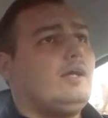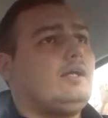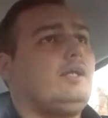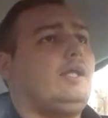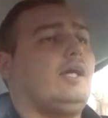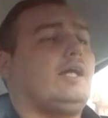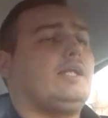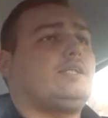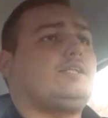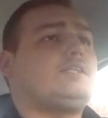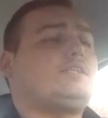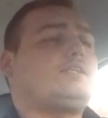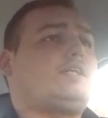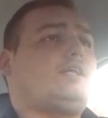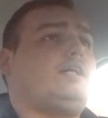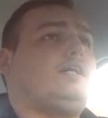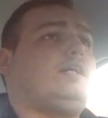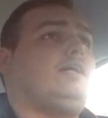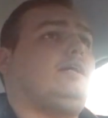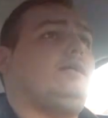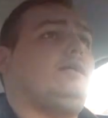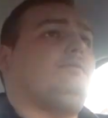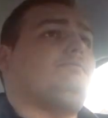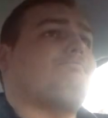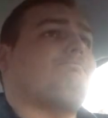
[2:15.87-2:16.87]
That's
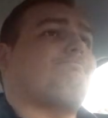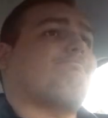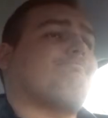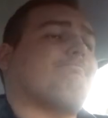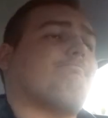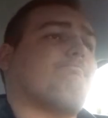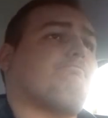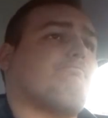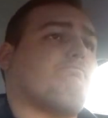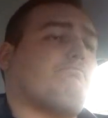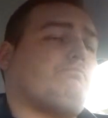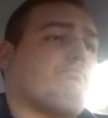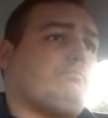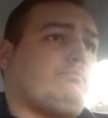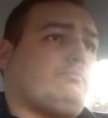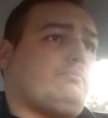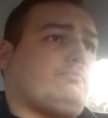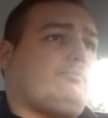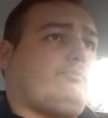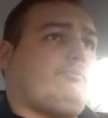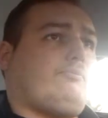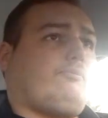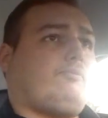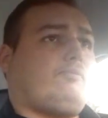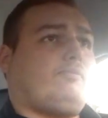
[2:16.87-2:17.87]

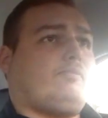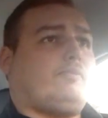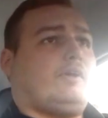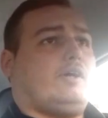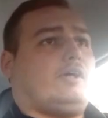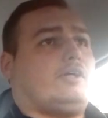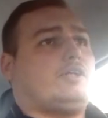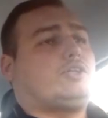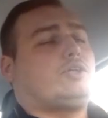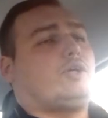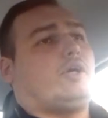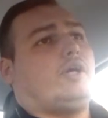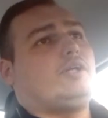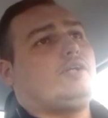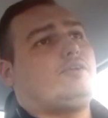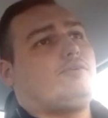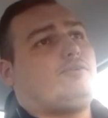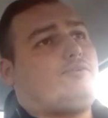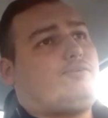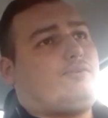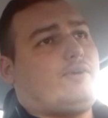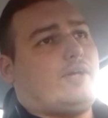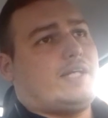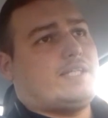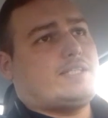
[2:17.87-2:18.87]
they are trying to
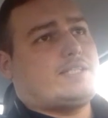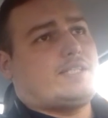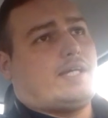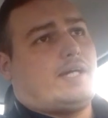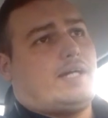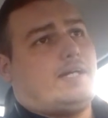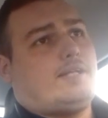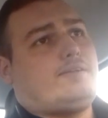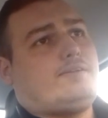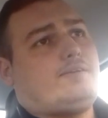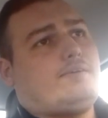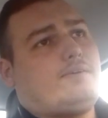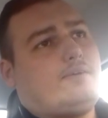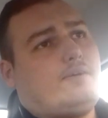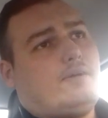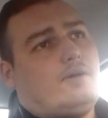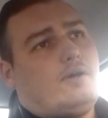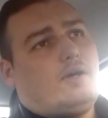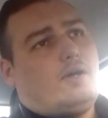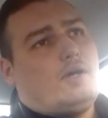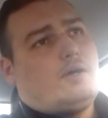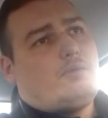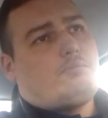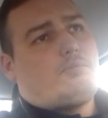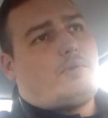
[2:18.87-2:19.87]
fix that
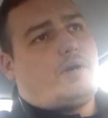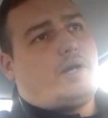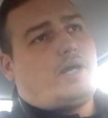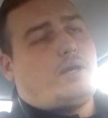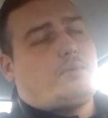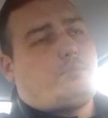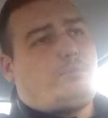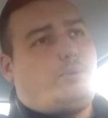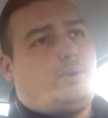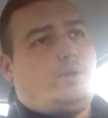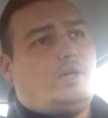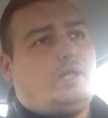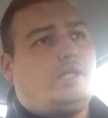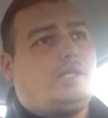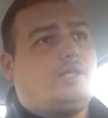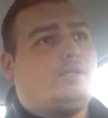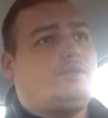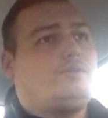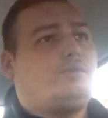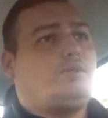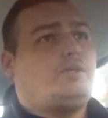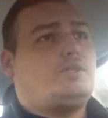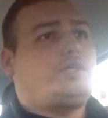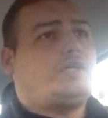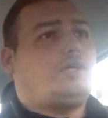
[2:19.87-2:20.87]
by appealing
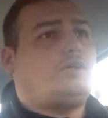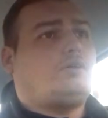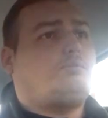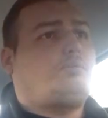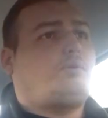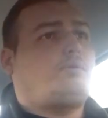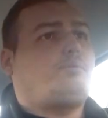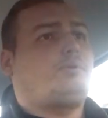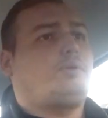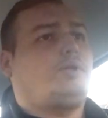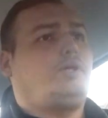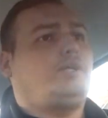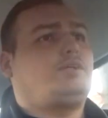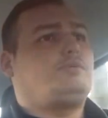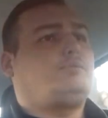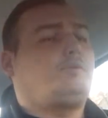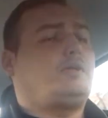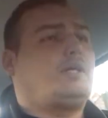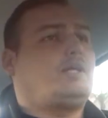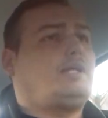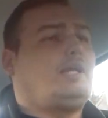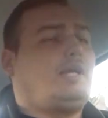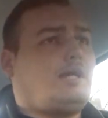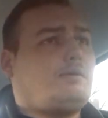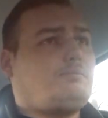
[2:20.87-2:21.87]
to the general population
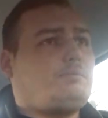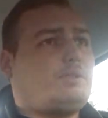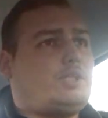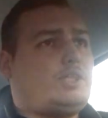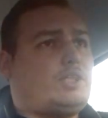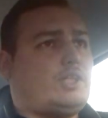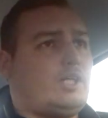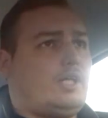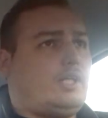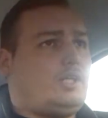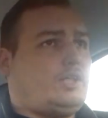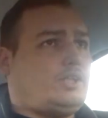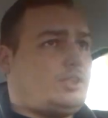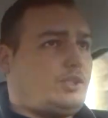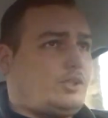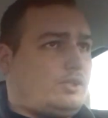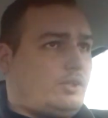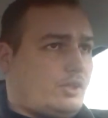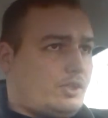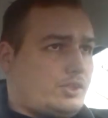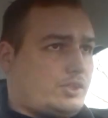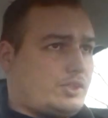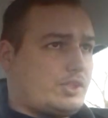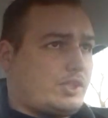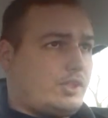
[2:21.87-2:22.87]
with climate change,
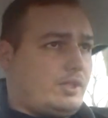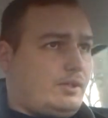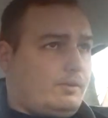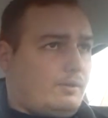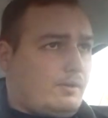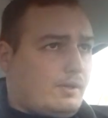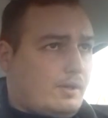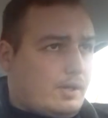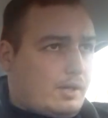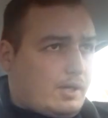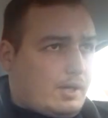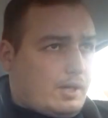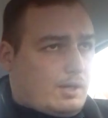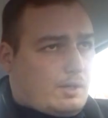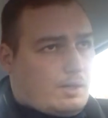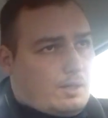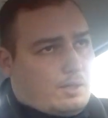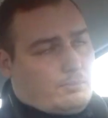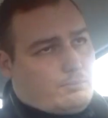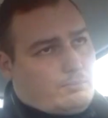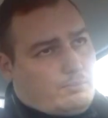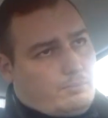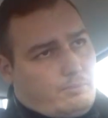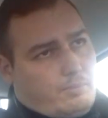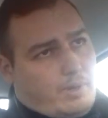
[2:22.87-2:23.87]
thus
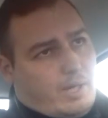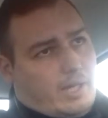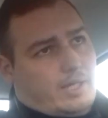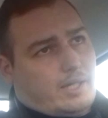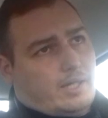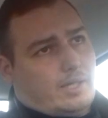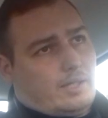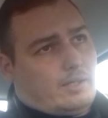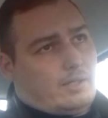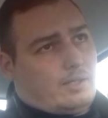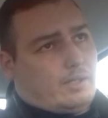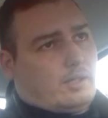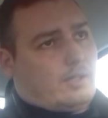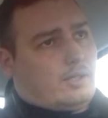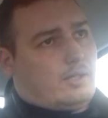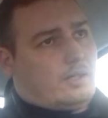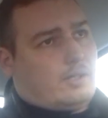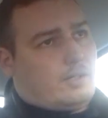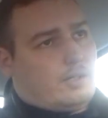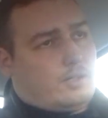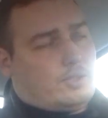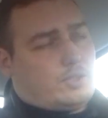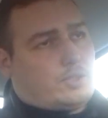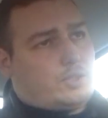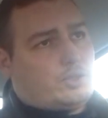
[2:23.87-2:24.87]
making
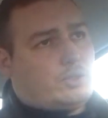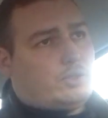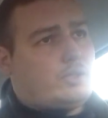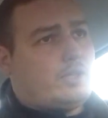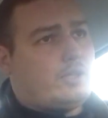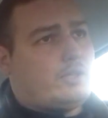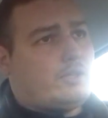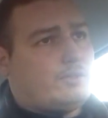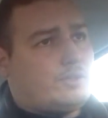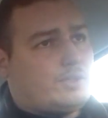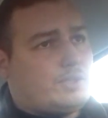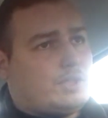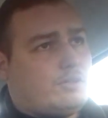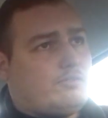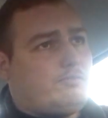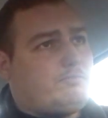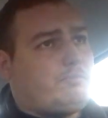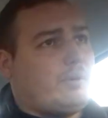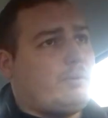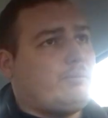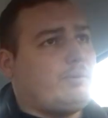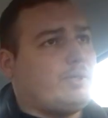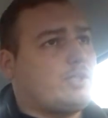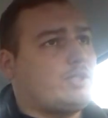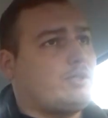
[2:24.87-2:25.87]
sure that there's enough
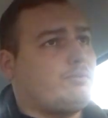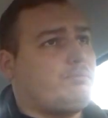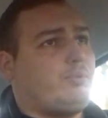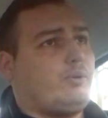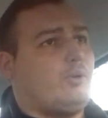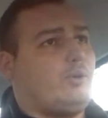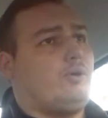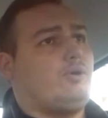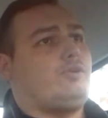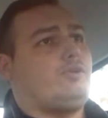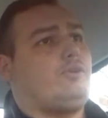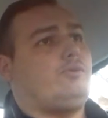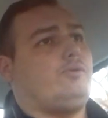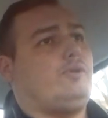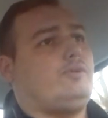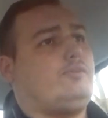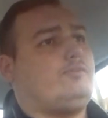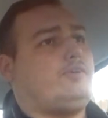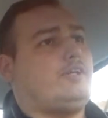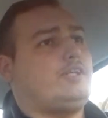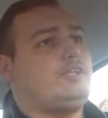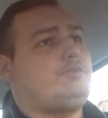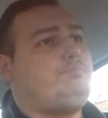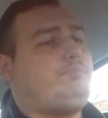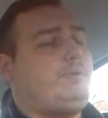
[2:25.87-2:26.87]
public support to
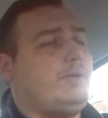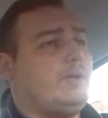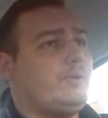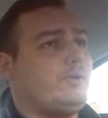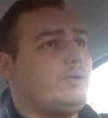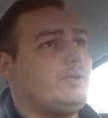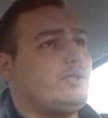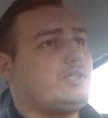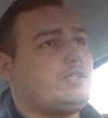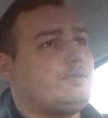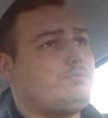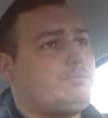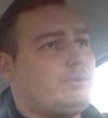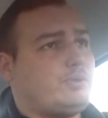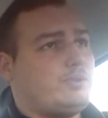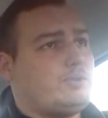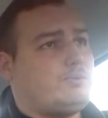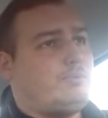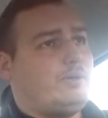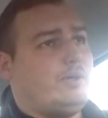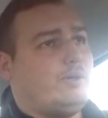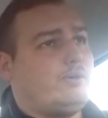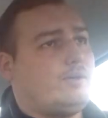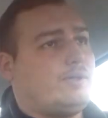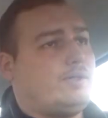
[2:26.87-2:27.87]
invest billions upon
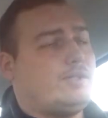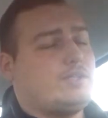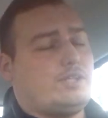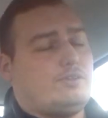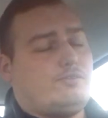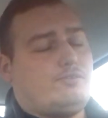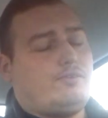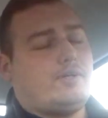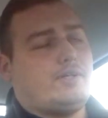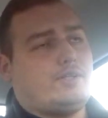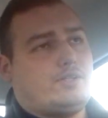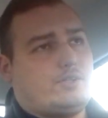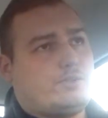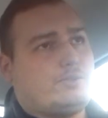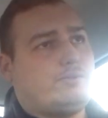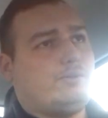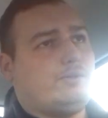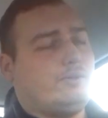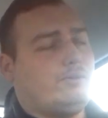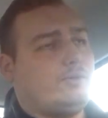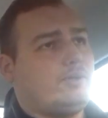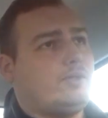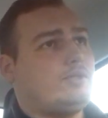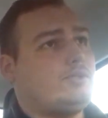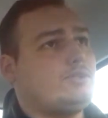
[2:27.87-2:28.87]
billions, in fact
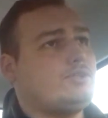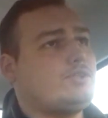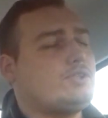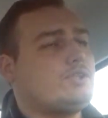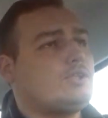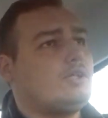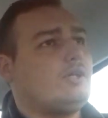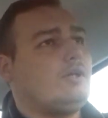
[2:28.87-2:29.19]
trillions,